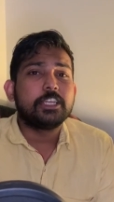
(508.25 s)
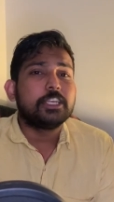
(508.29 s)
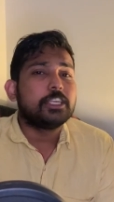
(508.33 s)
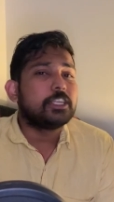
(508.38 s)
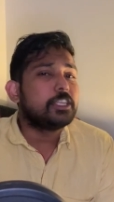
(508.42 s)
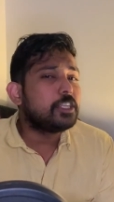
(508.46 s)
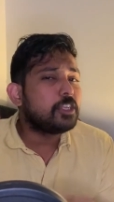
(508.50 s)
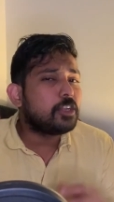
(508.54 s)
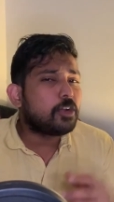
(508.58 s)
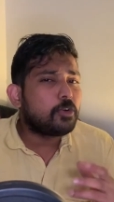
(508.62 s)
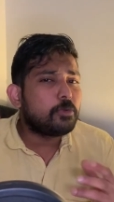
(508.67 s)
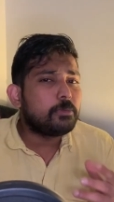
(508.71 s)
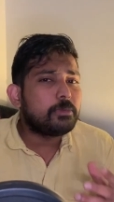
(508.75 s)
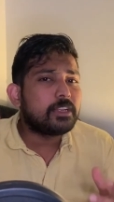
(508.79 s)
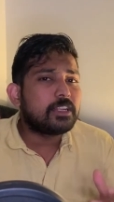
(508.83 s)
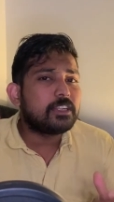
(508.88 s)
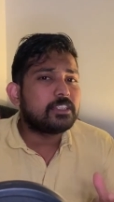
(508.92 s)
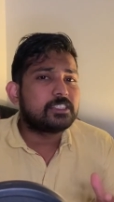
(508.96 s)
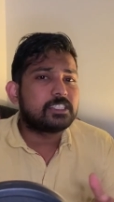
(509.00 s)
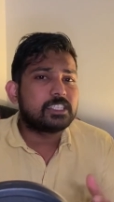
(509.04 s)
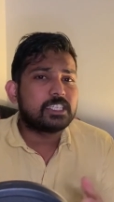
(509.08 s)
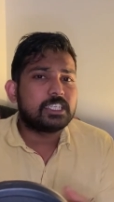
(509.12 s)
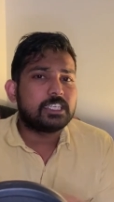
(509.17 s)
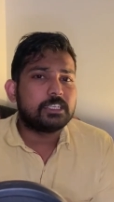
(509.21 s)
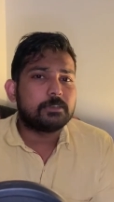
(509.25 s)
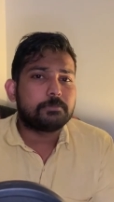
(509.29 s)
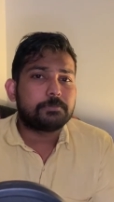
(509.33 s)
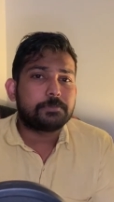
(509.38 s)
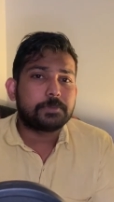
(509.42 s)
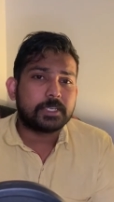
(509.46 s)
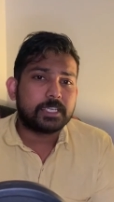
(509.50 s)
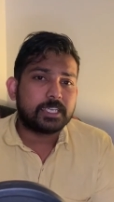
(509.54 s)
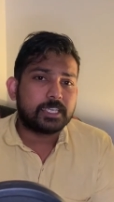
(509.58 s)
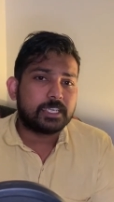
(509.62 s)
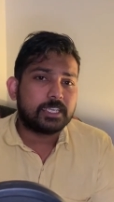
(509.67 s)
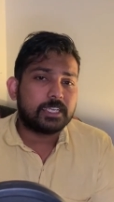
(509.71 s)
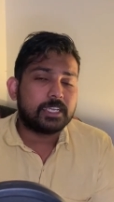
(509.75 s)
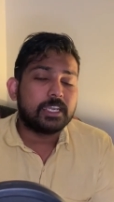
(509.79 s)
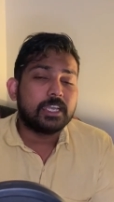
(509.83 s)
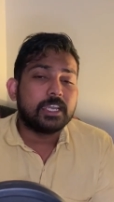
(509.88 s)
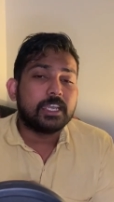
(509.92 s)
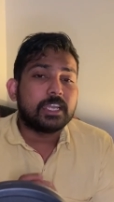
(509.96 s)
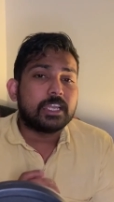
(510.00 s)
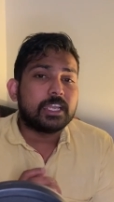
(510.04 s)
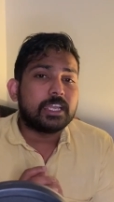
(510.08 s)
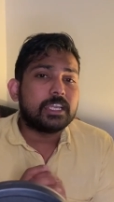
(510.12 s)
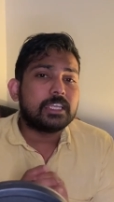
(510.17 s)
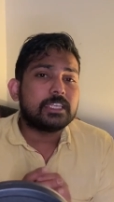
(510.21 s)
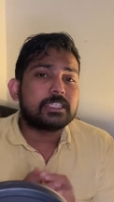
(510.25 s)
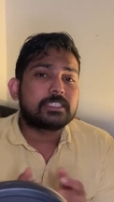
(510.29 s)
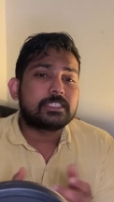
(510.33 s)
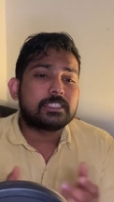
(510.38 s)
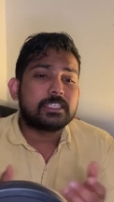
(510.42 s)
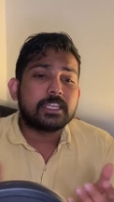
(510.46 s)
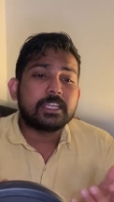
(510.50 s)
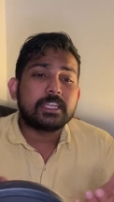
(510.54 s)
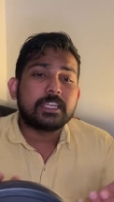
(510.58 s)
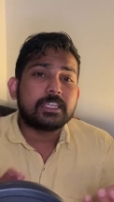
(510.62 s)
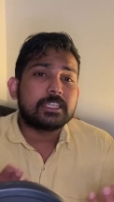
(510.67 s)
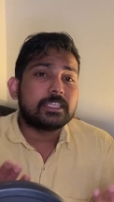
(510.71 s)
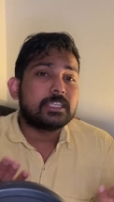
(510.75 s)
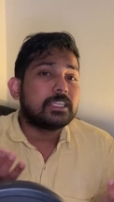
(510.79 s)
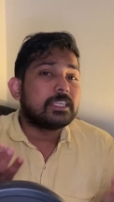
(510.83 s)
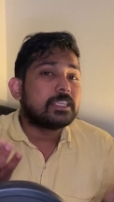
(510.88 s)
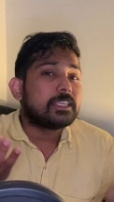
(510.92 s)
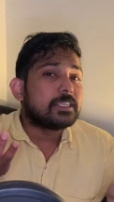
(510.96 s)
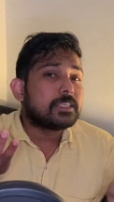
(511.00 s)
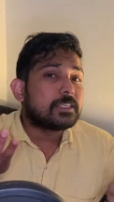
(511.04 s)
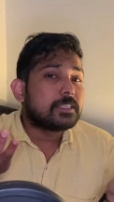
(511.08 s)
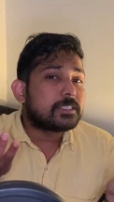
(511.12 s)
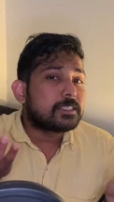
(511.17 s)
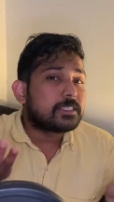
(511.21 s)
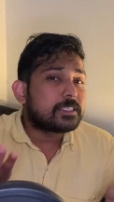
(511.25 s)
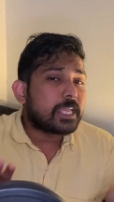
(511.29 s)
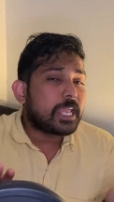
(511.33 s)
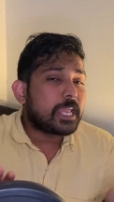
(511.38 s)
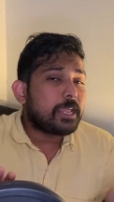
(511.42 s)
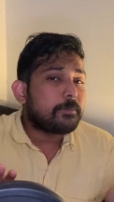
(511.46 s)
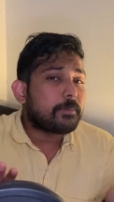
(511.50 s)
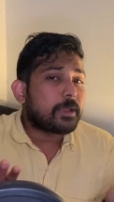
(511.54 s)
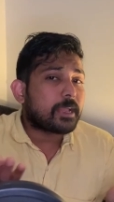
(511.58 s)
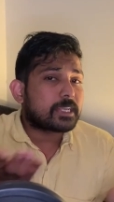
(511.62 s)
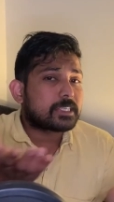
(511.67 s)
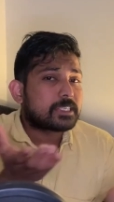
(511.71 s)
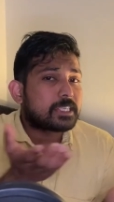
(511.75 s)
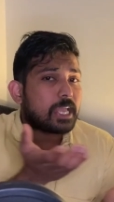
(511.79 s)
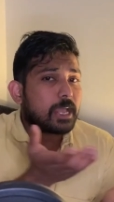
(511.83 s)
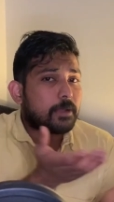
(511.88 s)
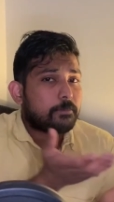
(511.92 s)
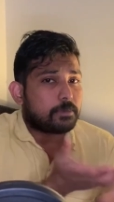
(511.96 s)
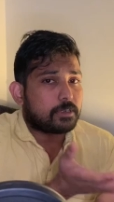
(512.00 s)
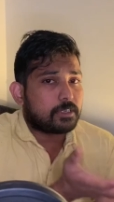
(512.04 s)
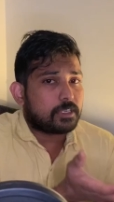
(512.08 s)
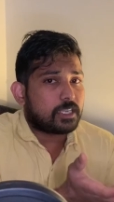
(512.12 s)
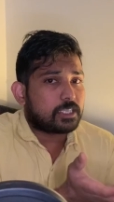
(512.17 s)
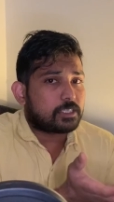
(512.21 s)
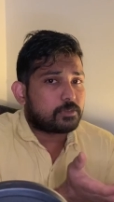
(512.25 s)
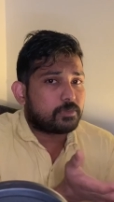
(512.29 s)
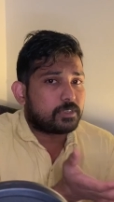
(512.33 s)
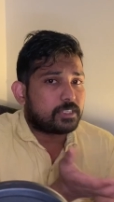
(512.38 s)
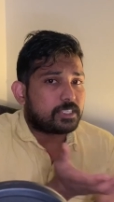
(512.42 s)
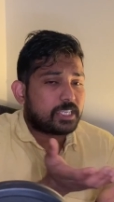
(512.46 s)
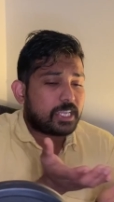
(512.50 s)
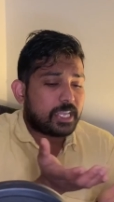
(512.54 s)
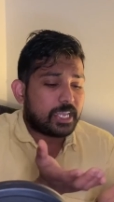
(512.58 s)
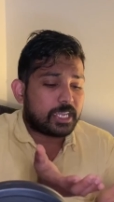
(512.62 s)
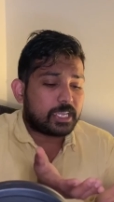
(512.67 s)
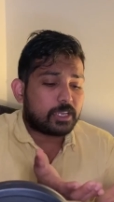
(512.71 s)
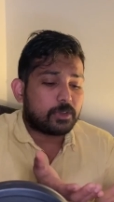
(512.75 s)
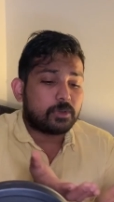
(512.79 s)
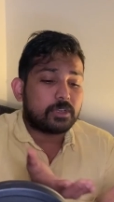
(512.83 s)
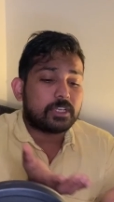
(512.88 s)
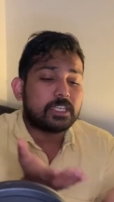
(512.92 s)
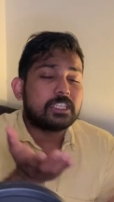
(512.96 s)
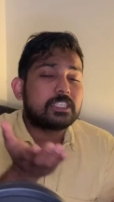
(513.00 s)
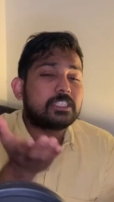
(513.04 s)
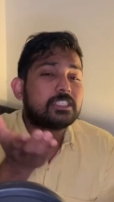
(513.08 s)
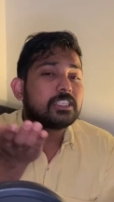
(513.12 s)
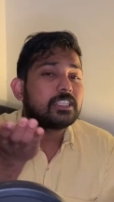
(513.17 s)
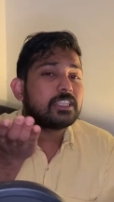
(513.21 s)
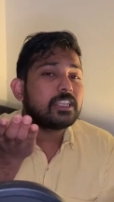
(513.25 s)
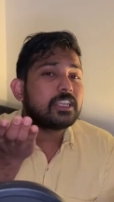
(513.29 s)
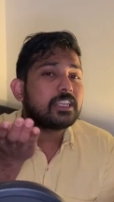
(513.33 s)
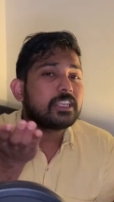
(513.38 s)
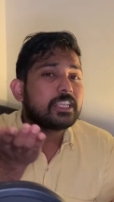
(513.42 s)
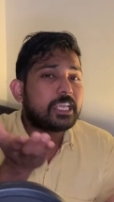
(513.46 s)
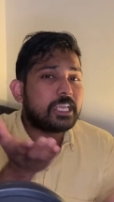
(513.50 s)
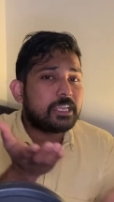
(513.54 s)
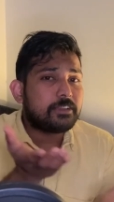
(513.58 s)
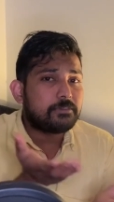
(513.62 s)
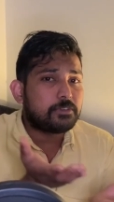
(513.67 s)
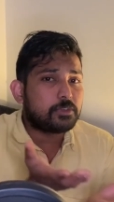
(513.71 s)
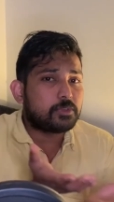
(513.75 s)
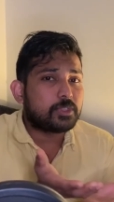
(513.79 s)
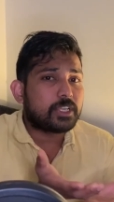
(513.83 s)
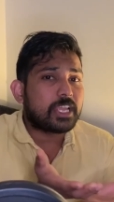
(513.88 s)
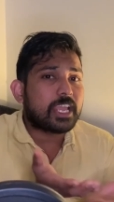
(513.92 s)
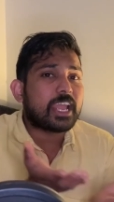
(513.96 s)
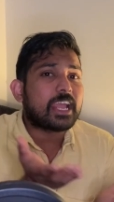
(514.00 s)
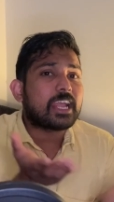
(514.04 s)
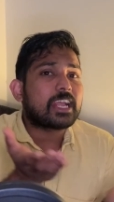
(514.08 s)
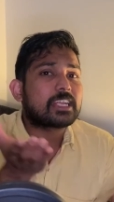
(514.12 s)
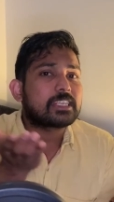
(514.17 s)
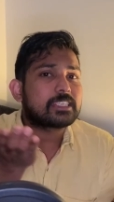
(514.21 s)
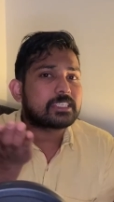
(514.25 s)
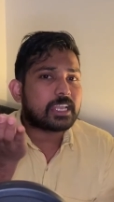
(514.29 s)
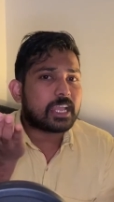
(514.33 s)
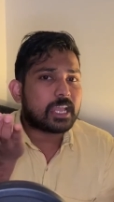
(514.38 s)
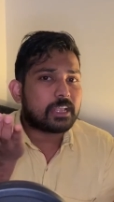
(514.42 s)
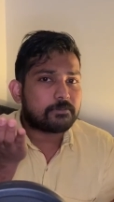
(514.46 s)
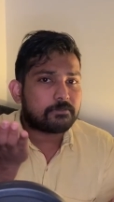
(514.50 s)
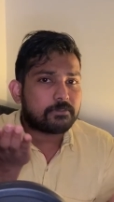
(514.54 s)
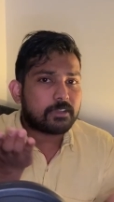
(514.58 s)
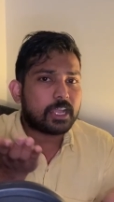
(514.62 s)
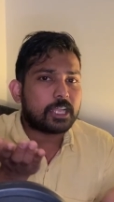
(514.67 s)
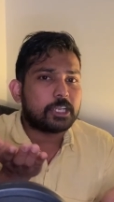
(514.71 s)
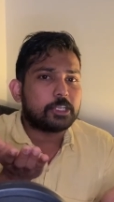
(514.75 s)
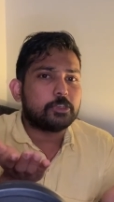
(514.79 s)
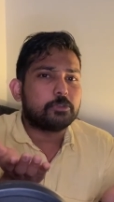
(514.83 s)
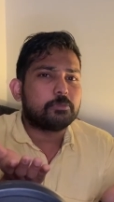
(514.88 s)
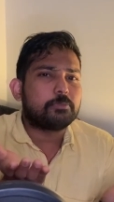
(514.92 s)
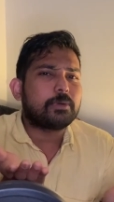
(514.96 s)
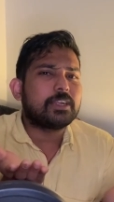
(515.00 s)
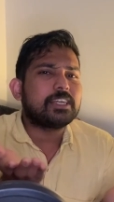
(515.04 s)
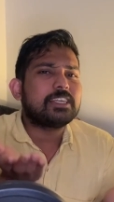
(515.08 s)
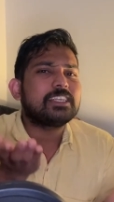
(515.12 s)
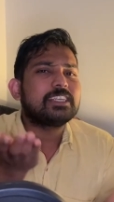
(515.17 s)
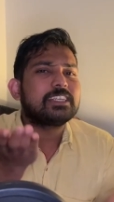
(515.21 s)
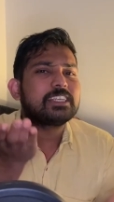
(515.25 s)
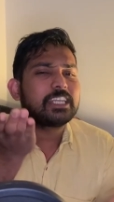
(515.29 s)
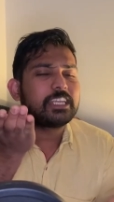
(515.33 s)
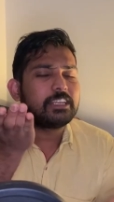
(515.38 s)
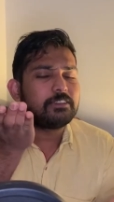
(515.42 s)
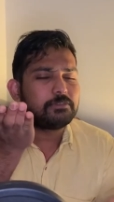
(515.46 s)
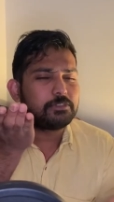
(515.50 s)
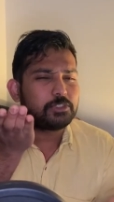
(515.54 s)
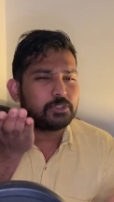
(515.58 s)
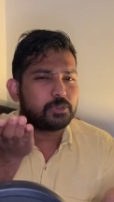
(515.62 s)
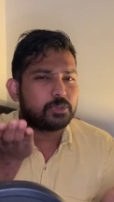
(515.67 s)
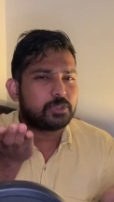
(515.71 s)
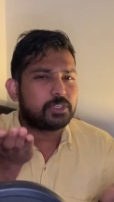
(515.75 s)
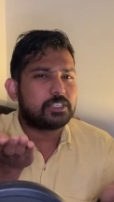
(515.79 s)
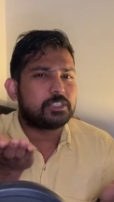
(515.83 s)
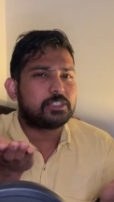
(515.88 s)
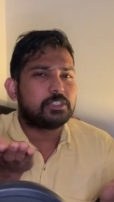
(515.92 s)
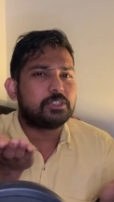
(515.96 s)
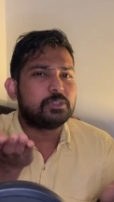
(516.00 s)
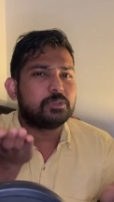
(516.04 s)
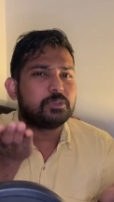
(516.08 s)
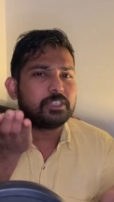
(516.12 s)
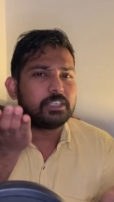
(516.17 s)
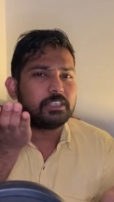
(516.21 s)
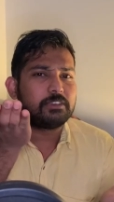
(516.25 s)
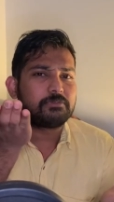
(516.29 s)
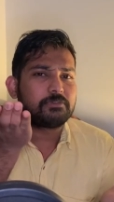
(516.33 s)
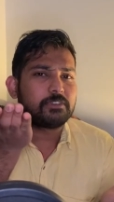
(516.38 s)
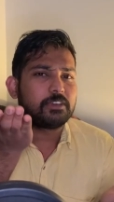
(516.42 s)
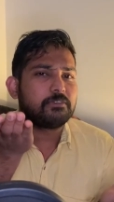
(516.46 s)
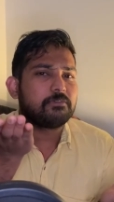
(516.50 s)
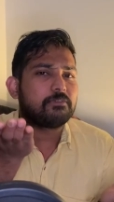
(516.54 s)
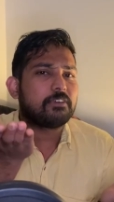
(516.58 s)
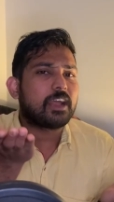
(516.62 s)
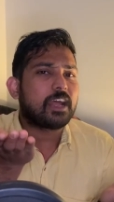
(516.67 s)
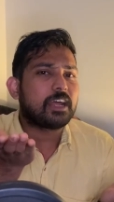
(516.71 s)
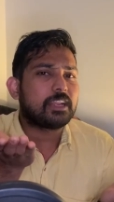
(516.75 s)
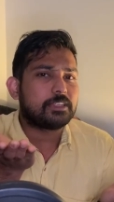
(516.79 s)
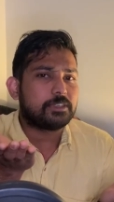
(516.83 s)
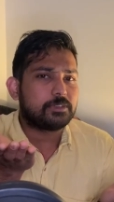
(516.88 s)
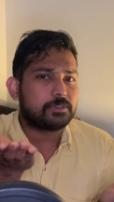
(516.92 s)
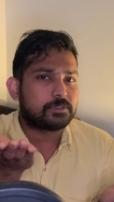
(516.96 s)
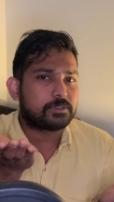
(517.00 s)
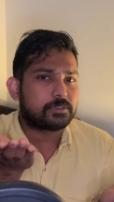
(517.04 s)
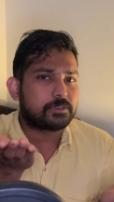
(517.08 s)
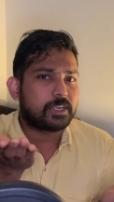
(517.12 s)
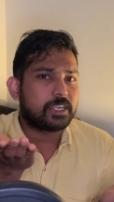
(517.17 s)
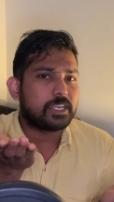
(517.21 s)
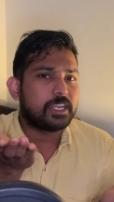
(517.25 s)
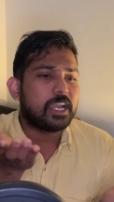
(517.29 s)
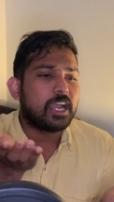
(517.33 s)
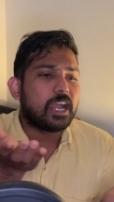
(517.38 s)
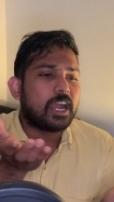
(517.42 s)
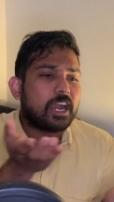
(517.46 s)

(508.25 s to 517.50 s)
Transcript: Nominal GDP is the same example as we take. It didn't give you the exact value, but it gives you two different values, right?